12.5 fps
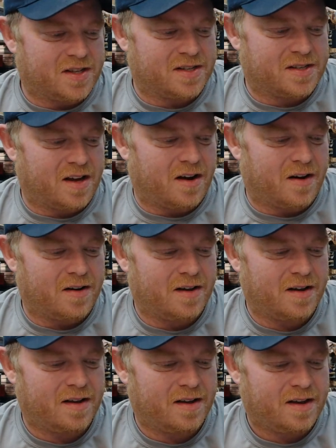start.
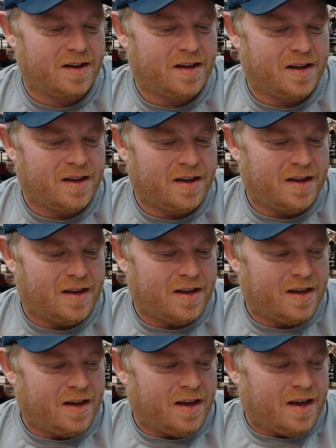
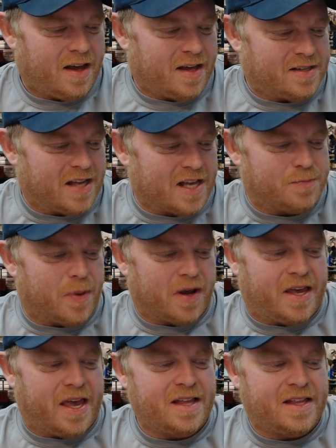It says, but
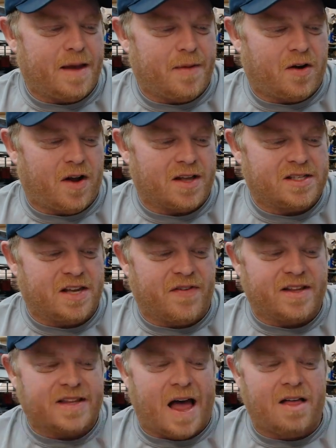key Democrats have
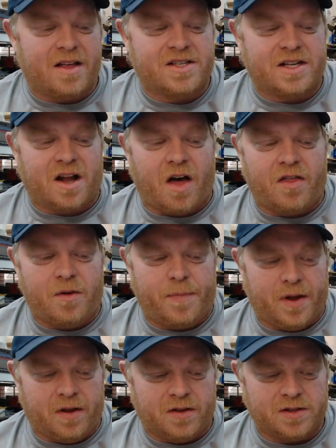acknowledged that other
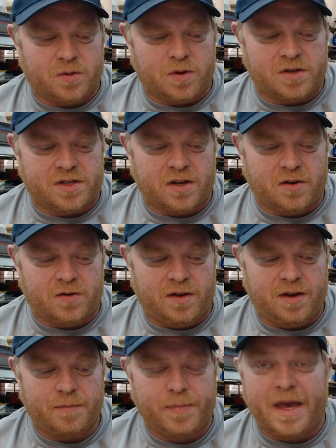bills will
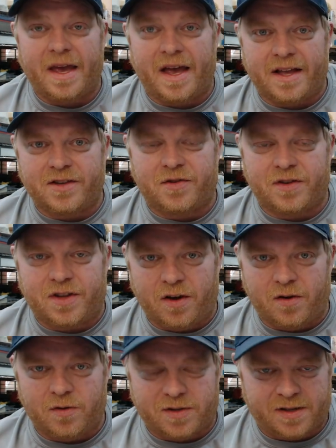soon be
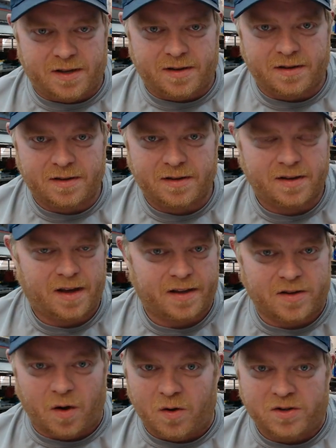introduced. I
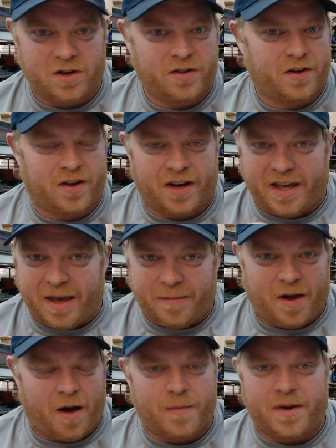told you they're going to keep
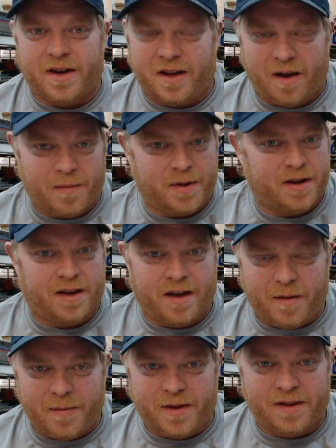coming and coming and
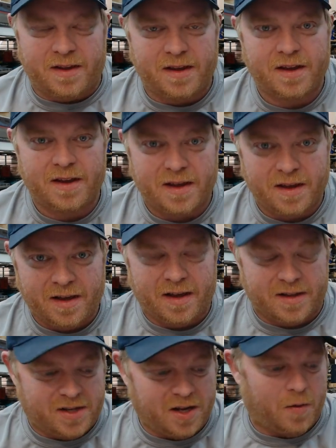coming
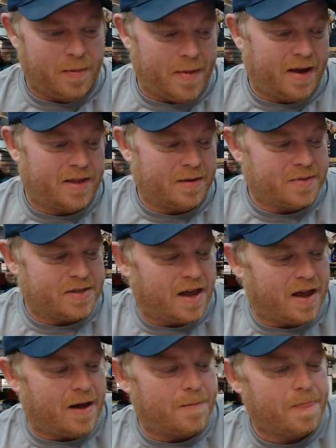until we make them
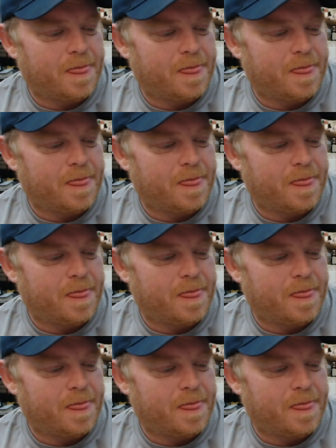stop.